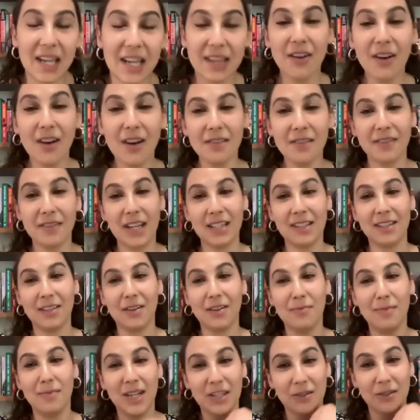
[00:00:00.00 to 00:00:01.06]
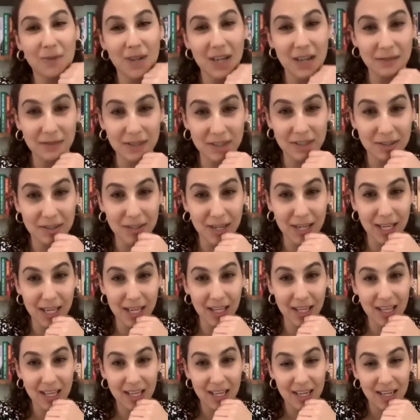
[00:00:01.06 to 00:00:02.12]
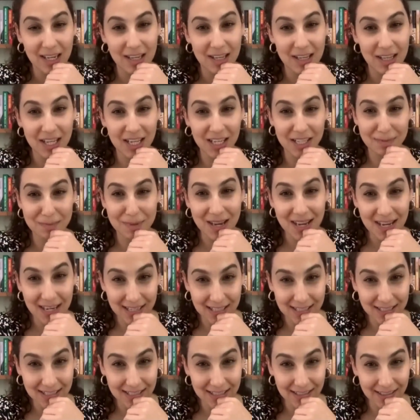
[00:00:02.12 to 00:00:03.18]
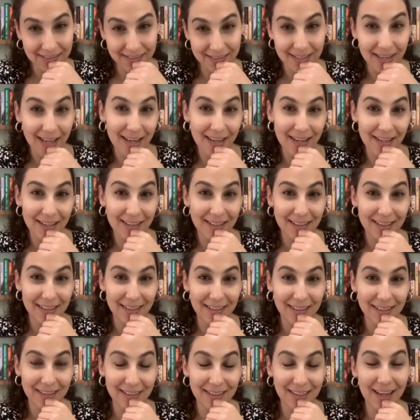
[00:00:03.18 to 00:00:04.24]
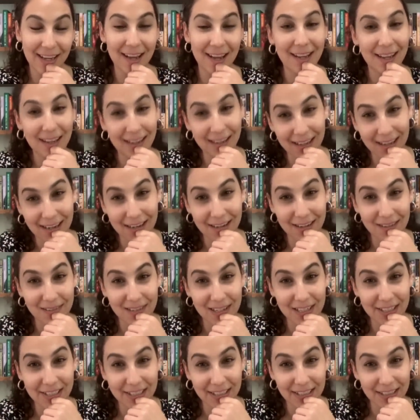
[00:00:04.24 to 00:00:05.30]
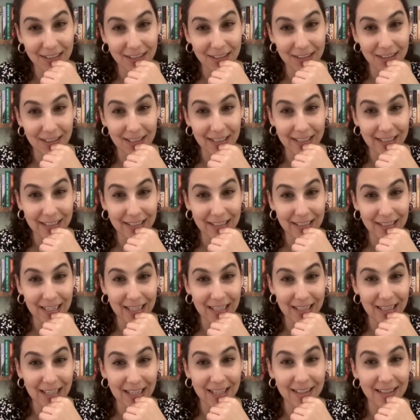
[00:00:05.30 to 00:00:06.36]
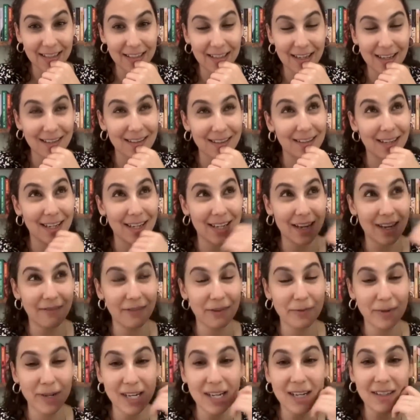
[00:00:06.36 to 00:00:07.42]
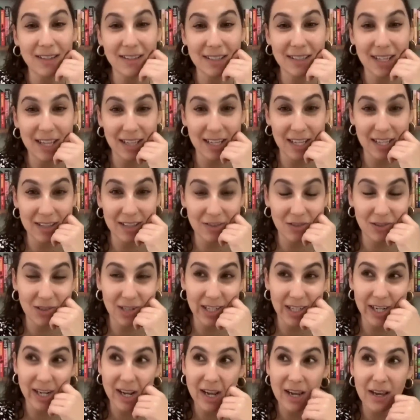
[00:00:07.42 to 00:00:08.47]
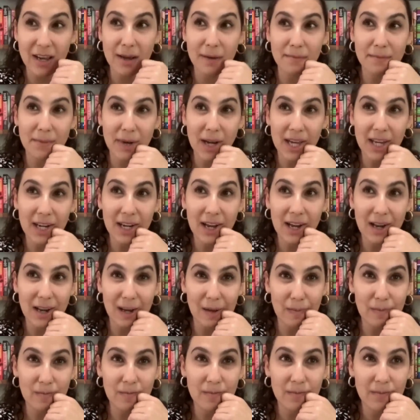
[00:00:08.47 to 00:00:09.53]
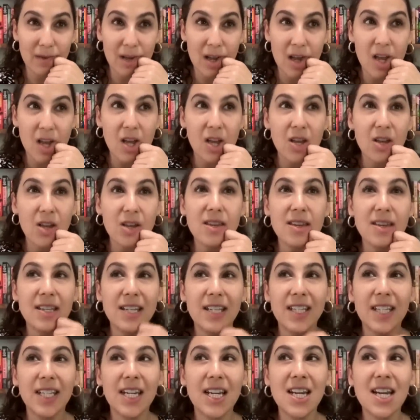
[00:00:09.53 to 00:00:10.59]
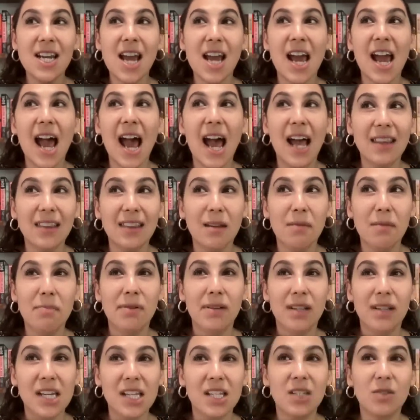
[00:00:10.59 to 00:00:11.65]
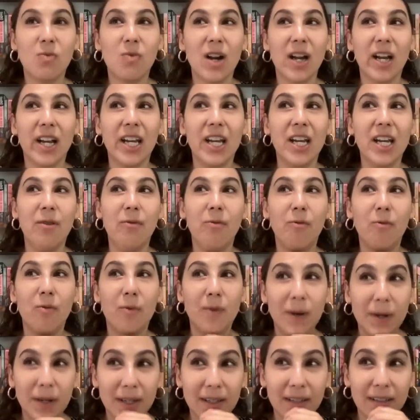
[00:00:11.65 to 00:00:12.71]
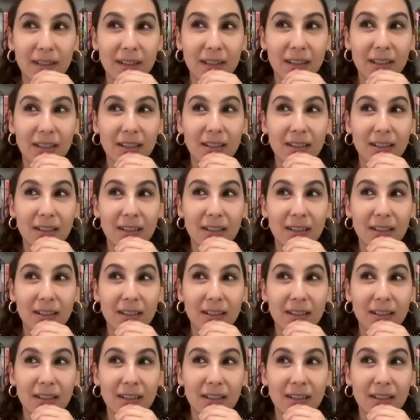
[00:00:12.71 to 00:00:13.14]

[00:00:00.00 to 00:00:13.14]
I thought of that so much when I was doing this piece. I was like, I kind of wish, you know, I could get that, like everyone else, get that story. But um, is he at the place where he would